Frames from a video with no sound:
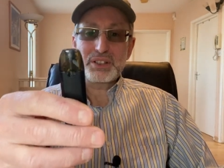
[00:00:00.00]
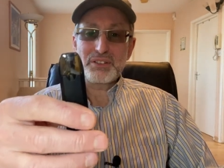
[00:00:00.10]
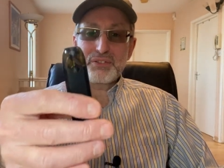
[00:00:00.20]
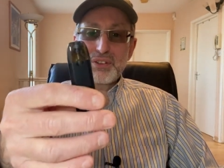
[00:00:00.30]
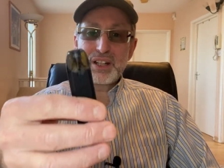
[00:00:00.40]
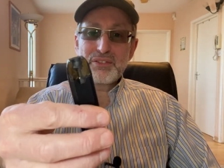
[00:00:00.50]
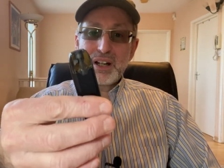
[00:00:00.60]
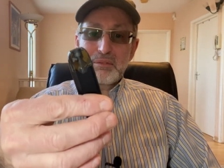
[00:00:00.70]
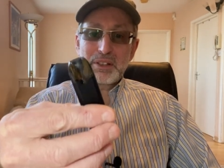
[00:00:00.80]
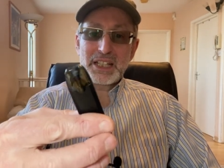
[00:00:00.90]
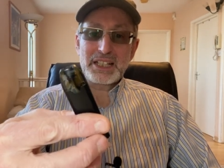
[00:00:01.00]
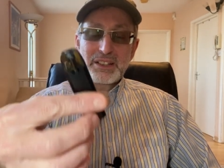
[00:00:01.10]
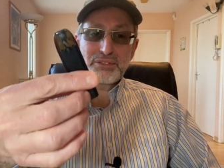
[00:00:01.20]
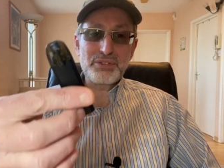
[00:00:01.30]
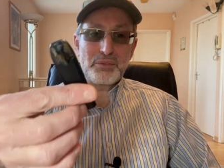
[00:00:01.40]
flavor I'm
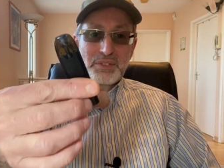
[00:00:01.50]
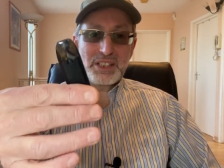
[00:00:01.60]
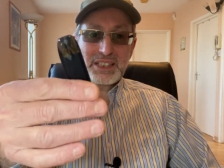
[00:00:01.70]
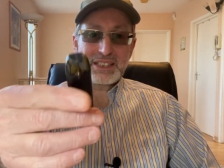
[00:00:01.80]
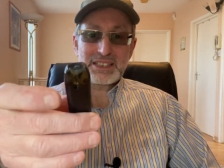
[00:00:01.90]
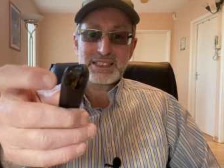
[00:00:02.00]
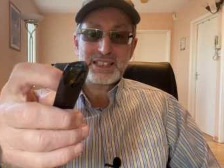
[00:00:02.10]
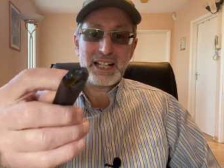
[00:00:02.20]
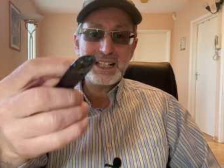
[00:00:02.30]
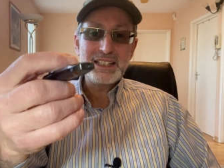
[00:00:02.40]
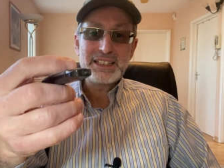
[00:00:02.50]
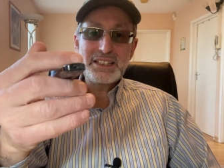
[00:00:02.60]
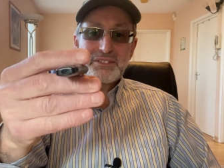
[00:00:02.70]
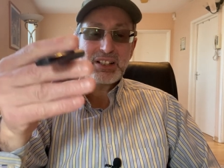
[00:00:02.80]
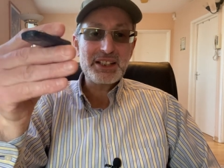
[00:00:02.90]
getting from this tiny
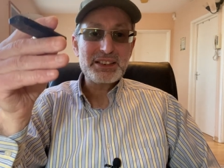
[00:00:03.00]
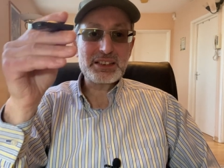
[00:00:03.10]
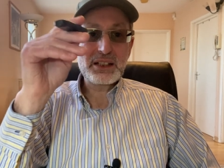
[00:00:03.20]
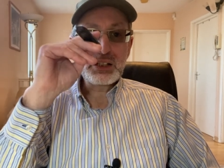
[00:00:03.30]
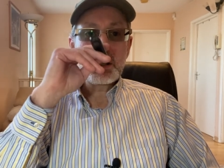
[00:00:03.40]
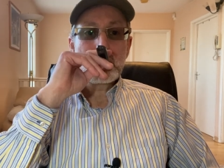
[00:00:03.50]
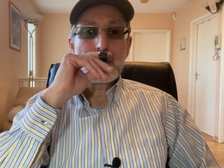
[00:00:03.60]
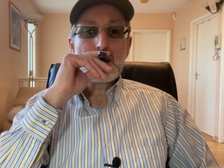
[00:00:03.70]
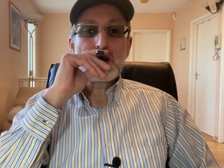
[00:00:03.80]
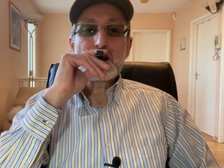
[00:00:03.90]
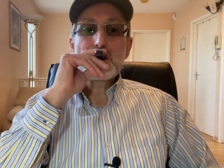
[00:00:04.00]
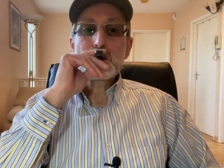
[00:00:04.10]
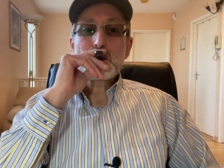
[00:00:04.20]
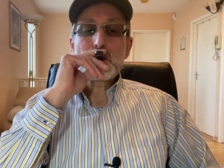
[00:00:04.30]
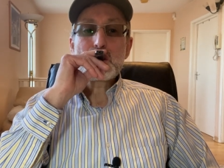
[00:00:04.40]
device.
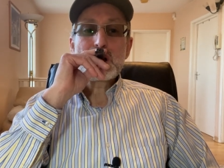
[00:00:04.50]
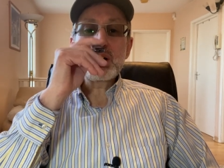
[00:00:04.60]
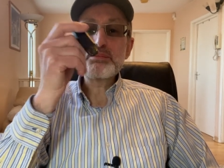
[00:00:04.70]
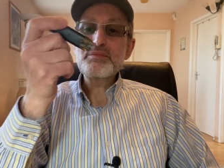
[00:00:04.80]
Oh,